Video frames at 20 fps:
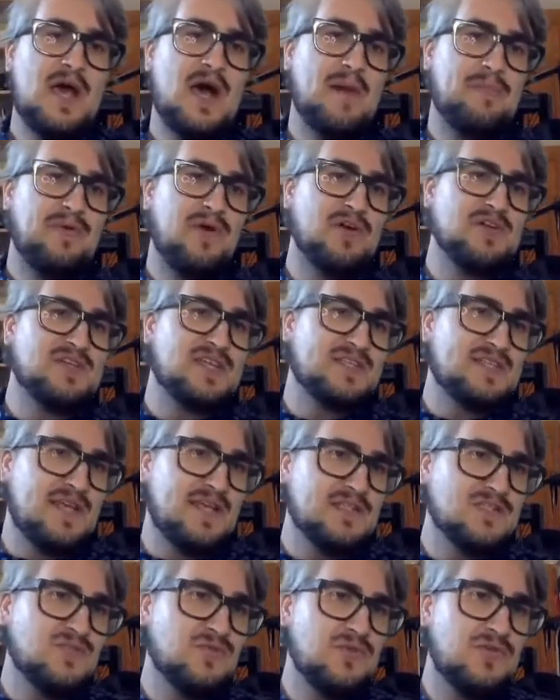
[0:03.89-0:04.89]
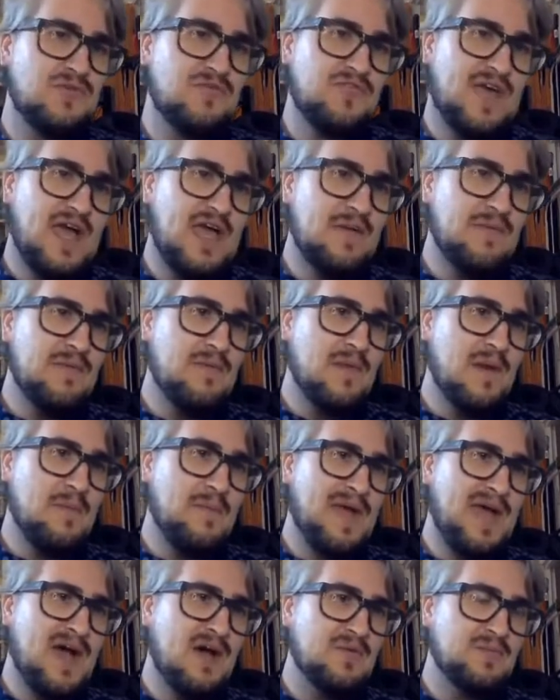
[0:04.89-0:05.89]
a project that sort of came
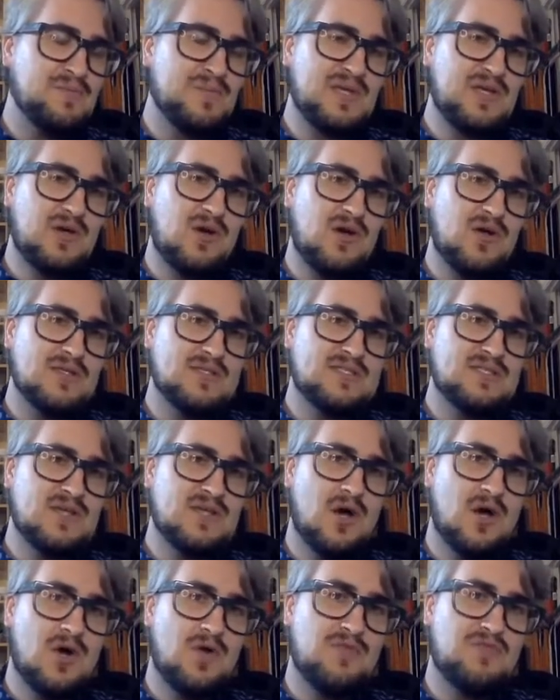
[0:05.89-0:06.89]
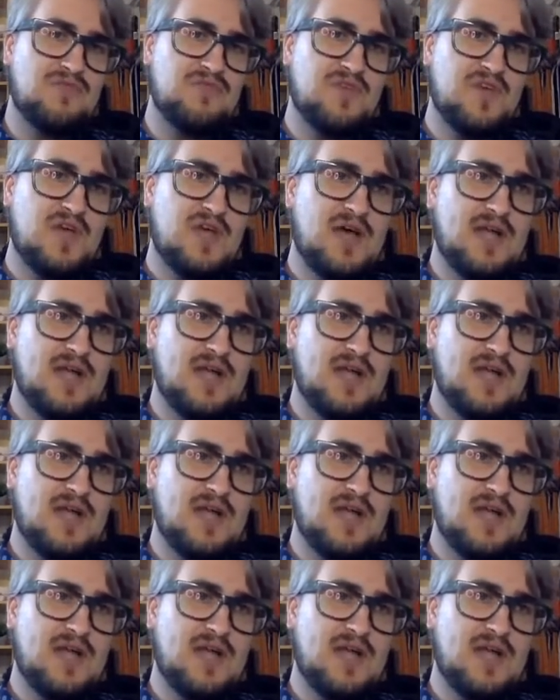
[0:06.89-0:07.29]
about because of